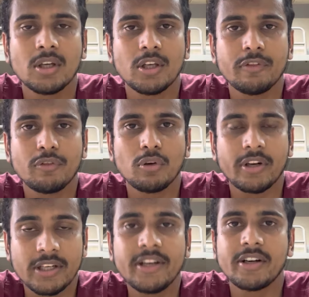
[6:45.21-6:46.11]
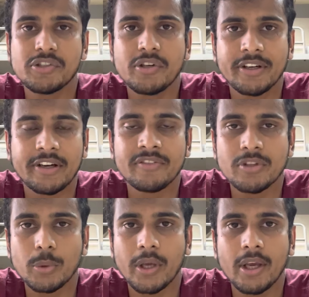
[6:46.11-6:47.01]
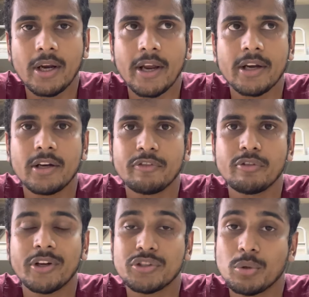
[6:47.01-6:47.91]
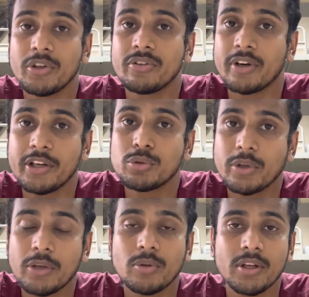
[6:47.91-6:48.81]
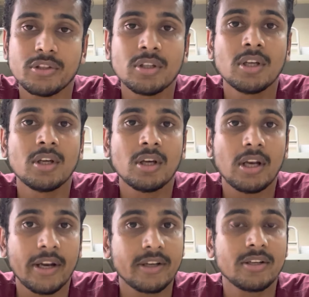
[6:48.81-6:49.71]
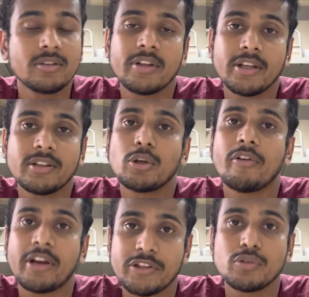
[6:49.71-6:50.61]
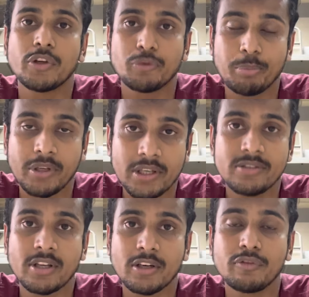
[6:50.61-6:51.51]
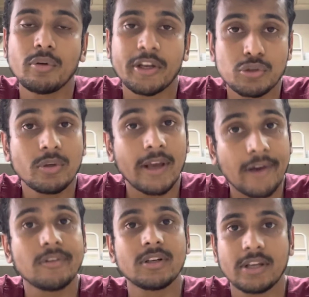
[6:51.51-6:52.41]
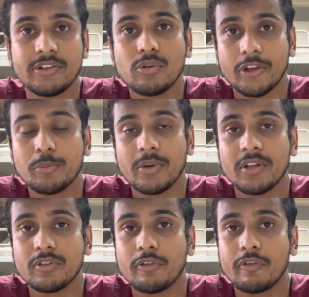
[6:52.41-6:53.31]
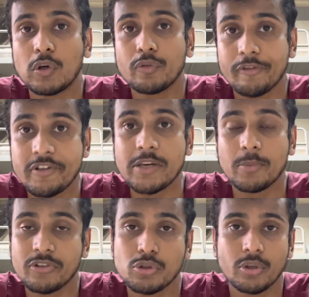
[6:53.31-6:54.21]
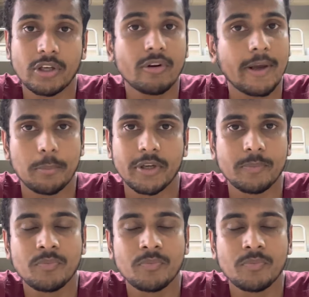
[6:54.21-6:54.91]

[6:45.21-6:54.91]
If you are really interested in intensive care, and if your HOD is ready to give that letter saying that you have an ICU experience, and if you actually have that ICU experience of 12 to 15 months during your MD,